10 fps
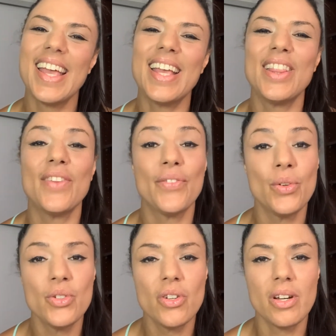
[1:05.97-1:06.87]
in the
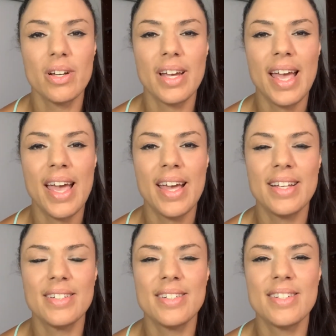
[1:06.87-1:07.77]
future.
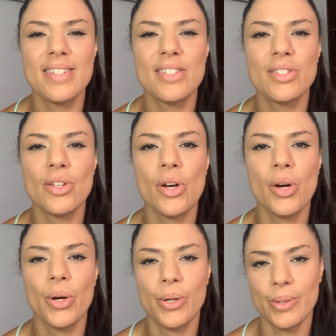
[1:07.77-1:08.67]
And
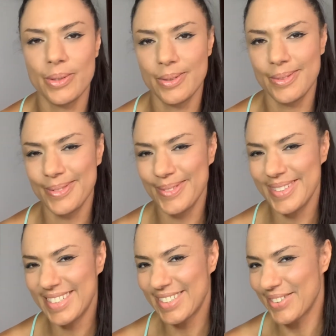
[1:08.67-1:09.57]
so
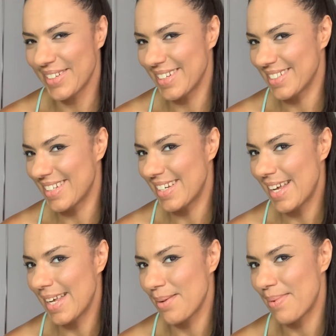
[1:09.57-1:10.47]
we're talking
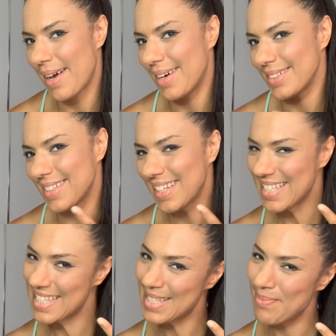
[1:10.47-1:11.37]
today about
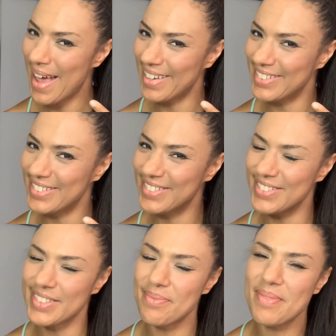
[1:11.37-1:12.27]

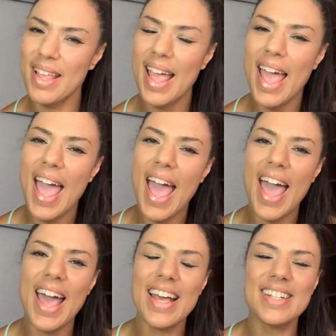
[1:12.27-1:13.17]
smiles
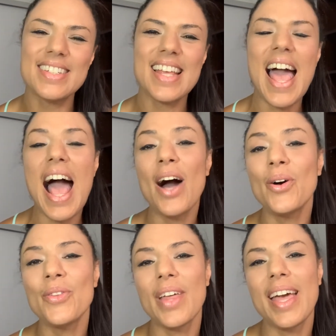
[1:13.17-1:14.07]
and
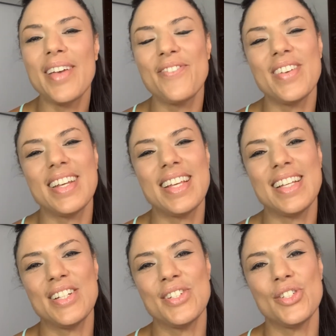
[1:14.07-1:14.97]
how they fit
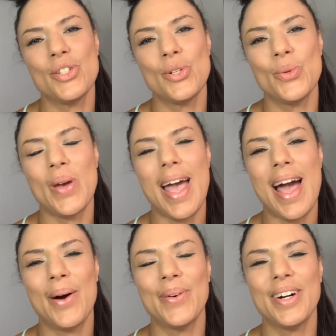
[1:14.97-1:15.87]
into
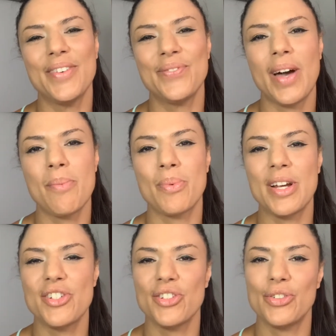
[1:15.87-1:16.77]
our
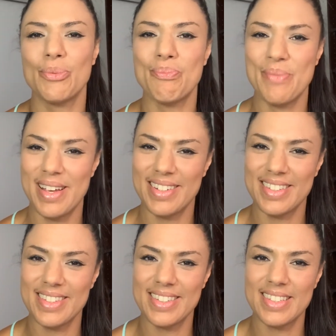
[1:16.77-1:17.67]
vibrational
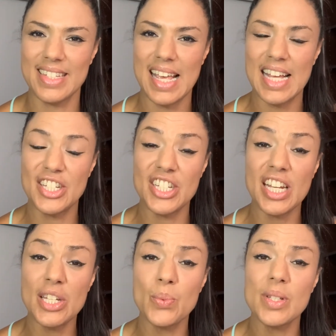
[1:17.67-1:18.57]
mix. A
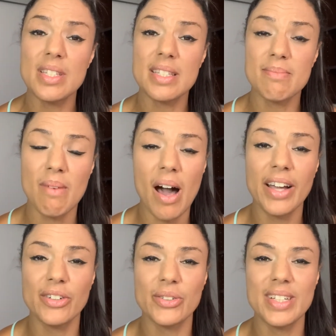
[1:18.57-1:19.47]
genuine
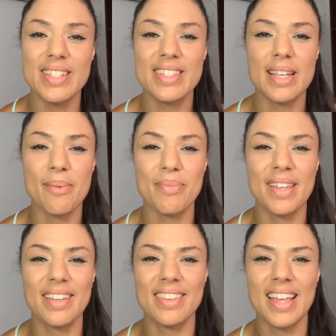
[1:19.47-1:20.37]
smile is
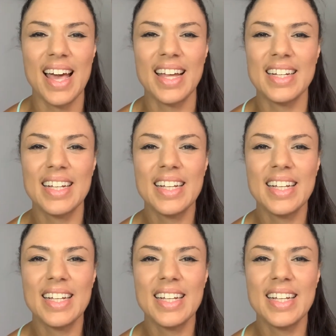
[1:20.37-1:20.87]
something that